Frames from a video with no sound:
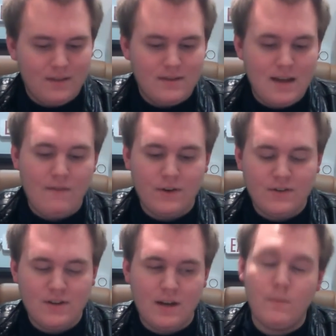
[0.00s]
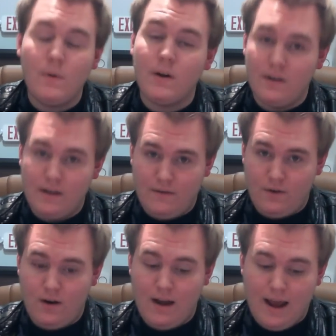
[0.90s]
Diversity, we're going to give
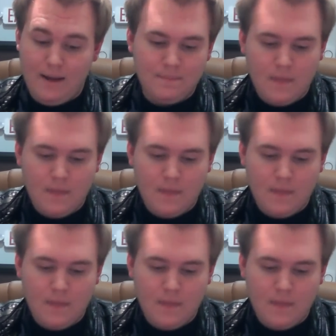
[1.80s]
her an 8.